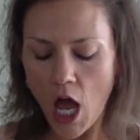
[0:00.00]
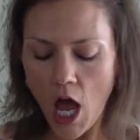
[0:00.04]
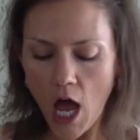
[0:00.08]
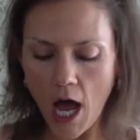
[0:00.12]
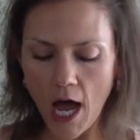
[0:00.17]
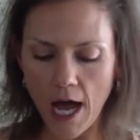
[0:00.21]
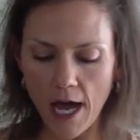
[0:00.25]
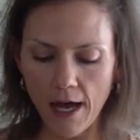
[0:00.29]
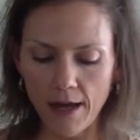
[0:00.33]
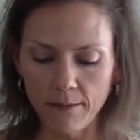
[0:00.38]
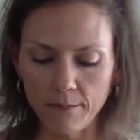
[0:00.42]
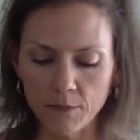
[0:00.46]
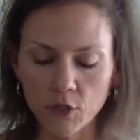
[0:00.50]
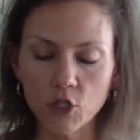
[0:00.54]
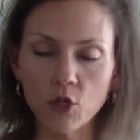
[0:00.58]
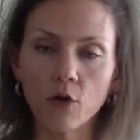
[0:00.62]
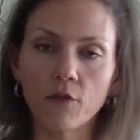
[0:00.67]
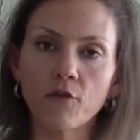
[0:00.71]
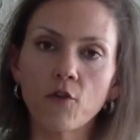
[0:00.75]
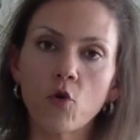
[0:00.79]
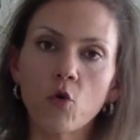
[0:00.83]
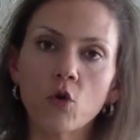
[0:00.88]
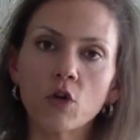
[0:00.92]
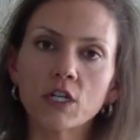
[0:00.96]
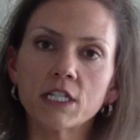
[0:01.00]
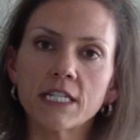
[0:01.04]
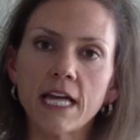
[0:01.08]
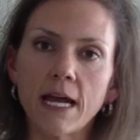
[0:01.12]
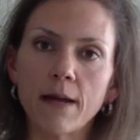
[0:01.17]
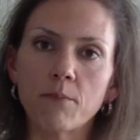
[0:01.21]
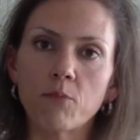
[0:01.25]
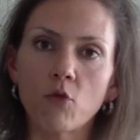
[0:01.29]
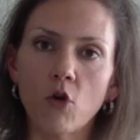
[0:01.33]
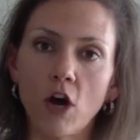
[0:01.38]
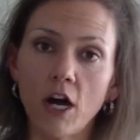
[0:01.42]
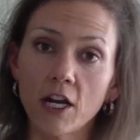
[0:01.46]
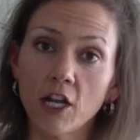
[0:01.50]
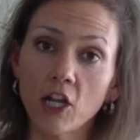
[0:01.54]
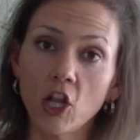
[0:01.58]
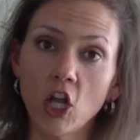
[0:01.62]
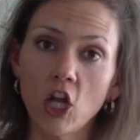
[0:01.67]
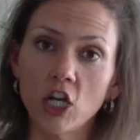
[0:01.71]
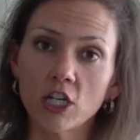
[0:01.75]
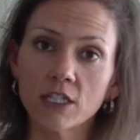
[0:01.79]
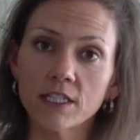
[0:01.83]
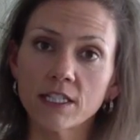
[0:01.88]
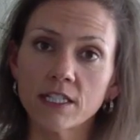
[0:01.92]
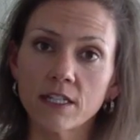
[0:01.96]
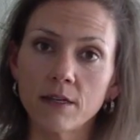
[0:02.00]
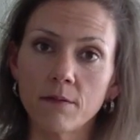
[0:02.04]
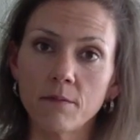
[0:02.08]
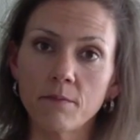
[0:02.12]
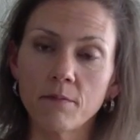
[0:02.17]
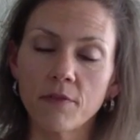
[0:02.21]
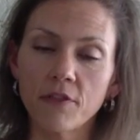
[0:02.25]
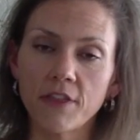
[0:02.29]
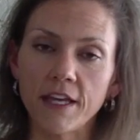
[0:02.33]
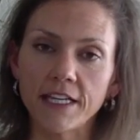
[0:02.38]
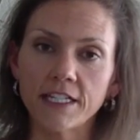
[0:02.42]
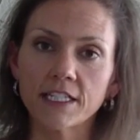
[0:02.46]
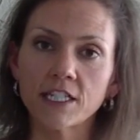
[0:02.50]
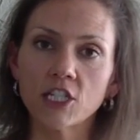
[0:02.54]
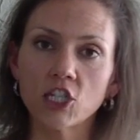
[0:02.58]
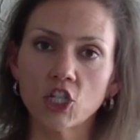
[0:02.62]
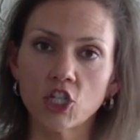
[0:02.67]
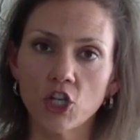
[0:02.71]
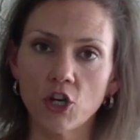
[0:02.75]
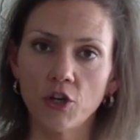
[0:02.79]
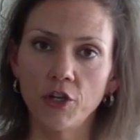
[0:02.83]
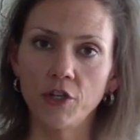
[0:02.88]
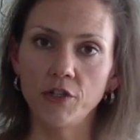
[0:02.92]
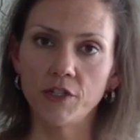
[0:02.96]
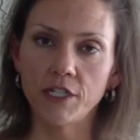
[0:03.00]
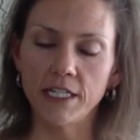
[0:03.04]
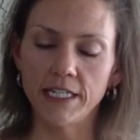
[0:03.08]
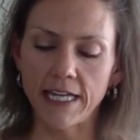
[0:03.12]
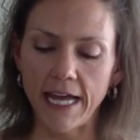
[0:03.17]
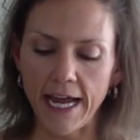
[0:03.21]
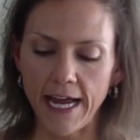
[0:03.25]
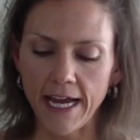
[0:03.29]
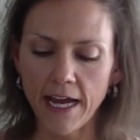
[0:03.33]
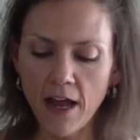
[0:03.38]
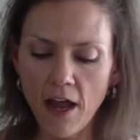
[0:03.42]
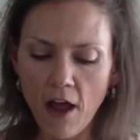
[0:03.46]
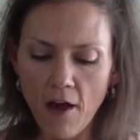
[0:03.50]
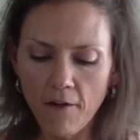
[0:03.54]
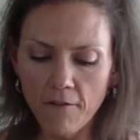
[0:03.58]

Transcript: So of course I brought along some things to show you today.